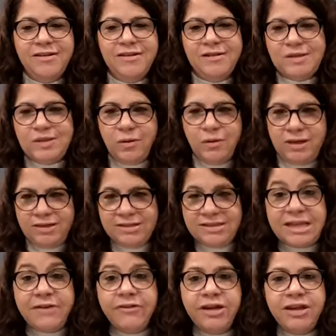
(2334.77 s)
So in
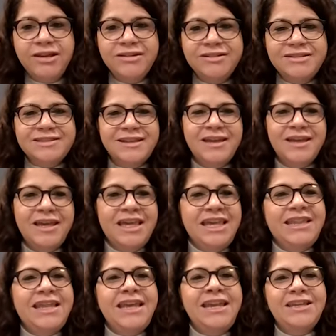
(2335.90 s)
7 years,
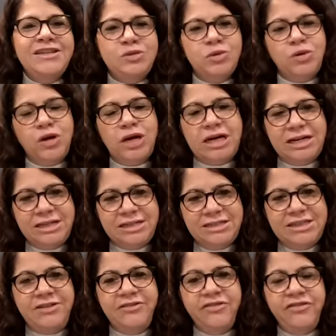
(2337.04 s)
they need to cut
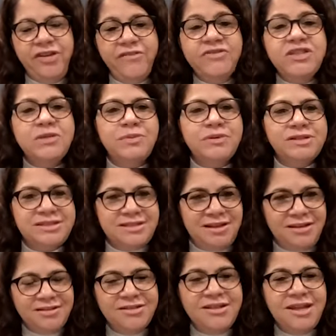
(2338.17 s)
in
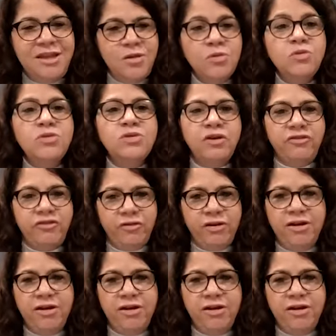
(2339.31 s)
50% the use of